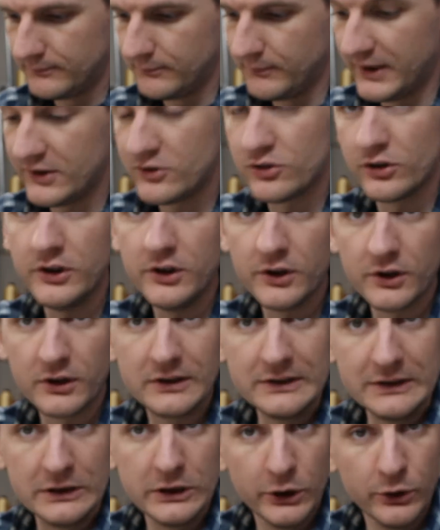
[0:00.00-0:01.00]
Make sure your
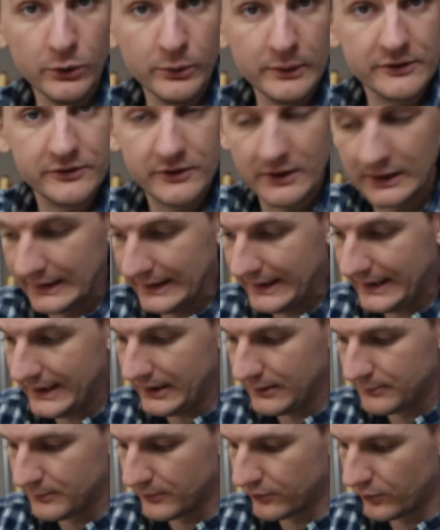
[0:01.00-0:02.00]
glue is
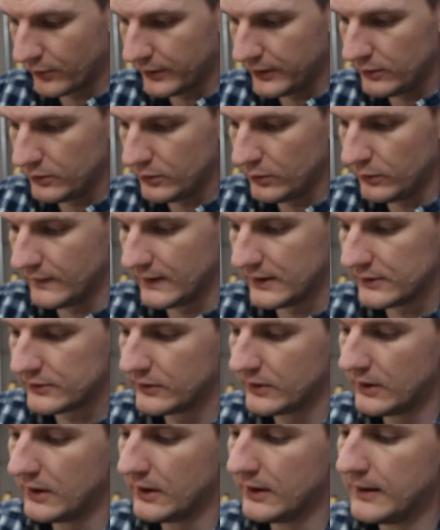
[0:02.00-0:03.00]
clean before you do
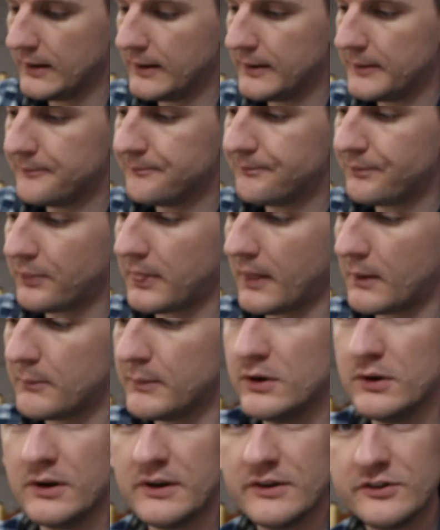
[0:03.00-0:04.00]
this. But
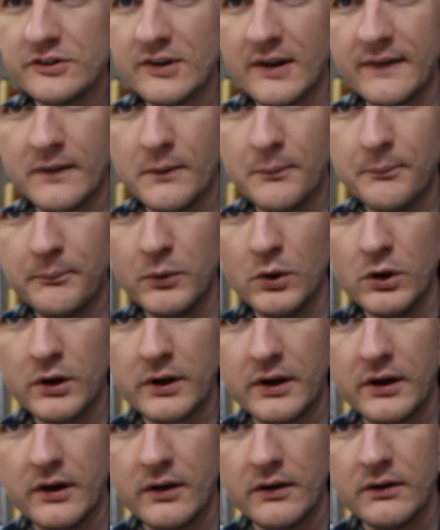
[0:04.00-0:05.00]
you can set the
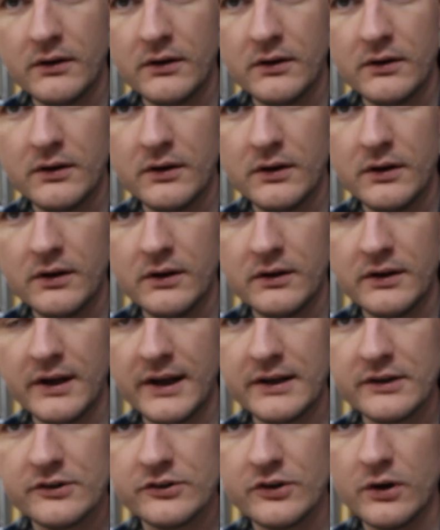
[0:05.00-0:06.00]
book
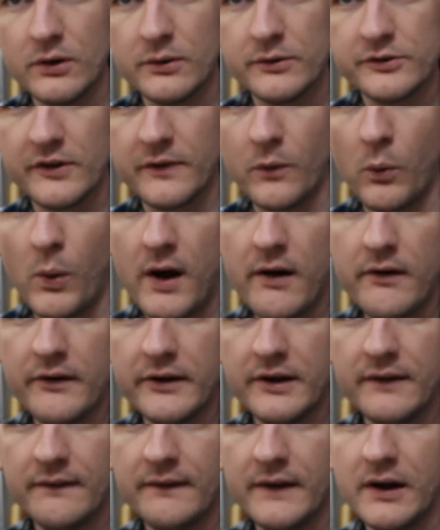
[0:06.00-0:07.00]
like so, set the wallet
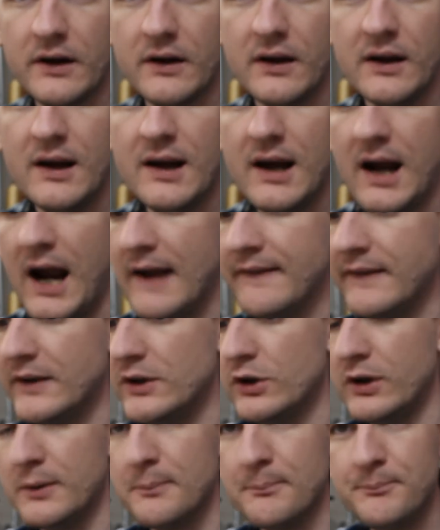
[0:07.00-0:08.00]
in there, and then
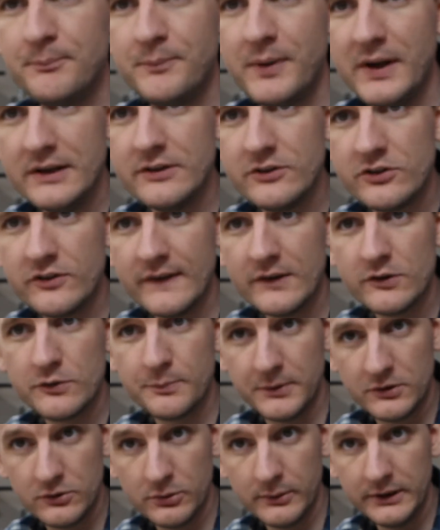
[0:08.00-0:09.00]
you can pinch this
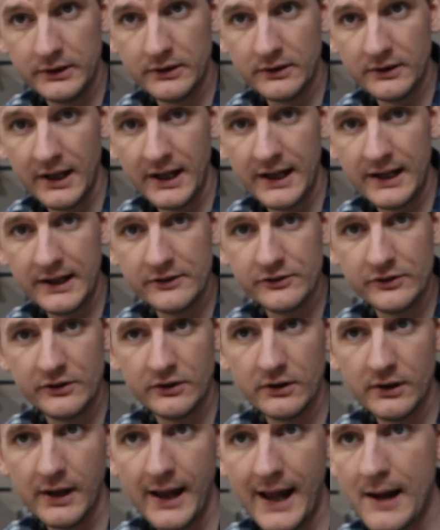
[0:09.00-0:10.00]
between your legs in
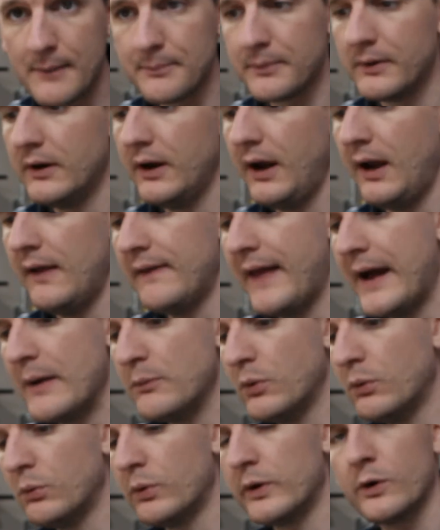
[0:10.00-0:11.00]
your lap, and that
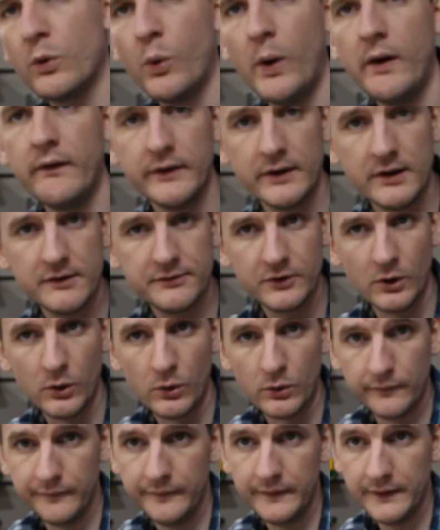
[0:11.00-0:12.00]
will work well enough to
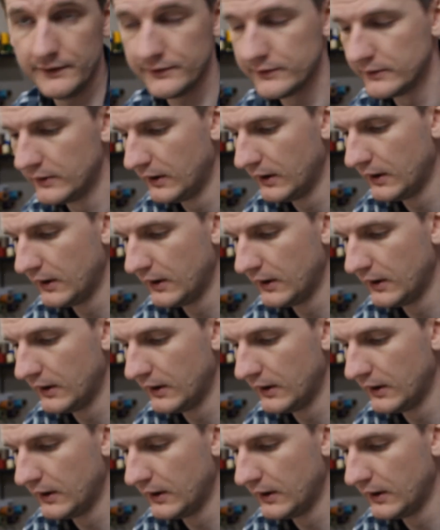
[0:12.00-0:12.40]
hold this.